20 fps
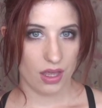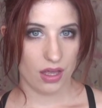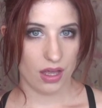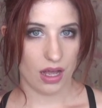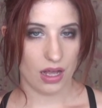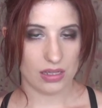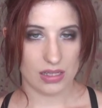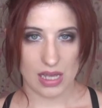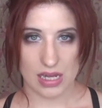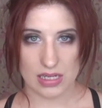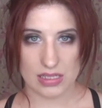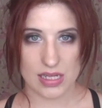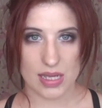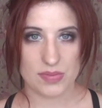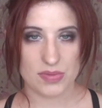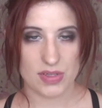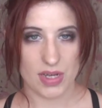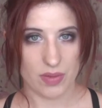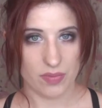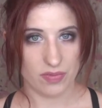A lot of
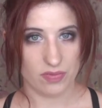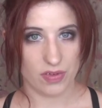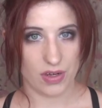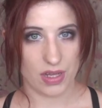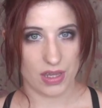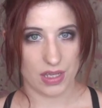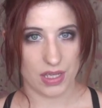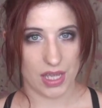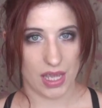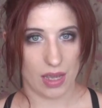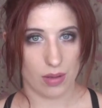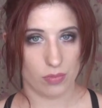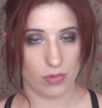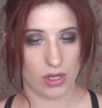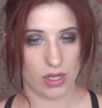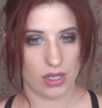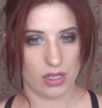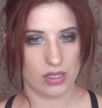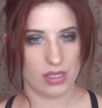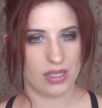times when I'm in front of the
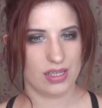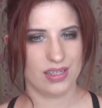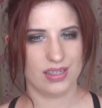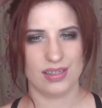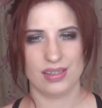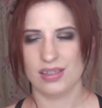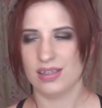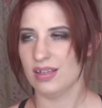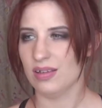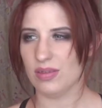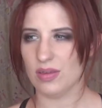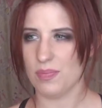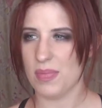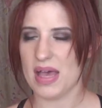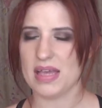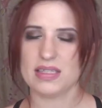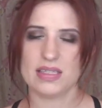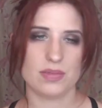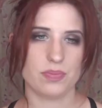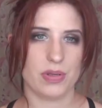camera, the
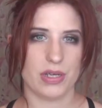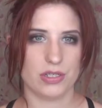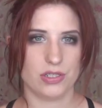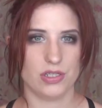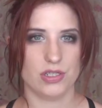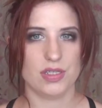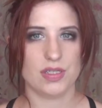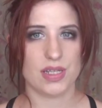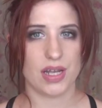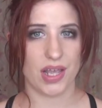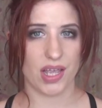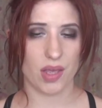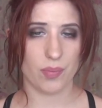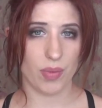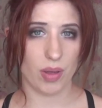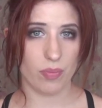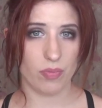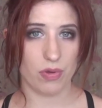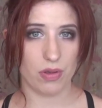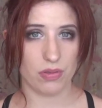best pictures that I
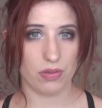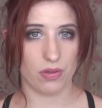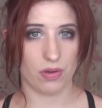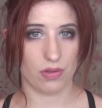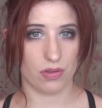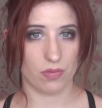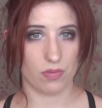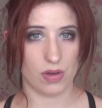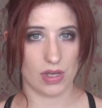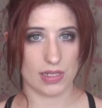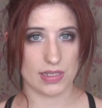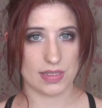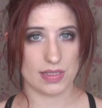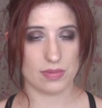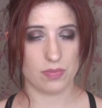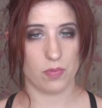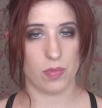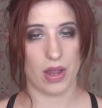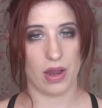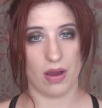come up with are the
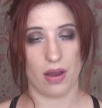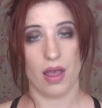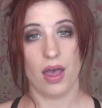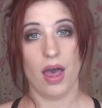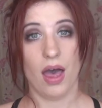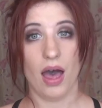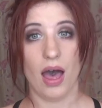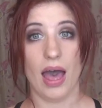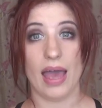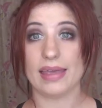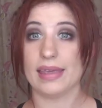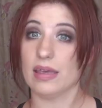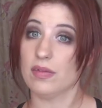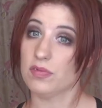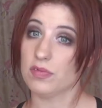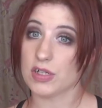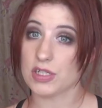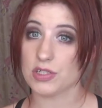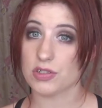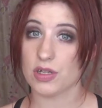ones where I
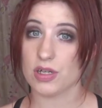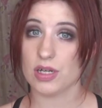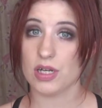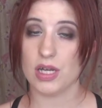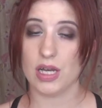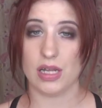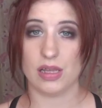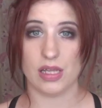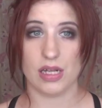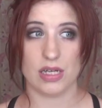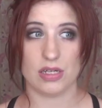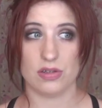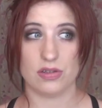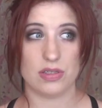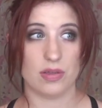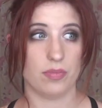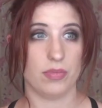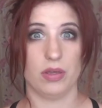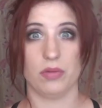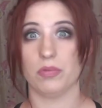get frustrated and then I do
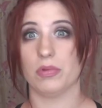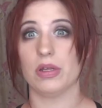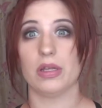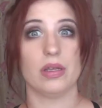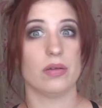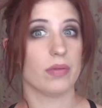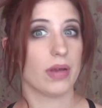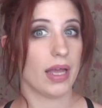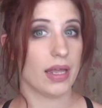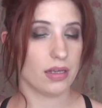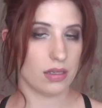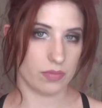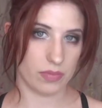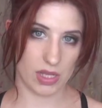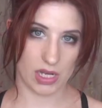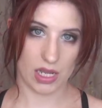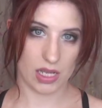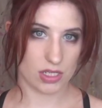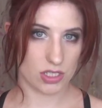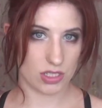something really random
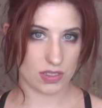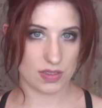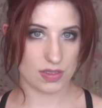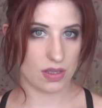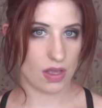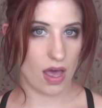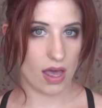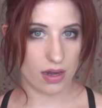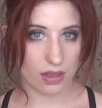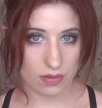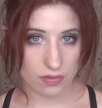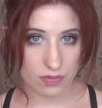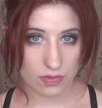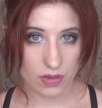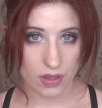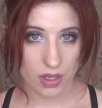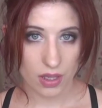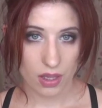that I just thought of.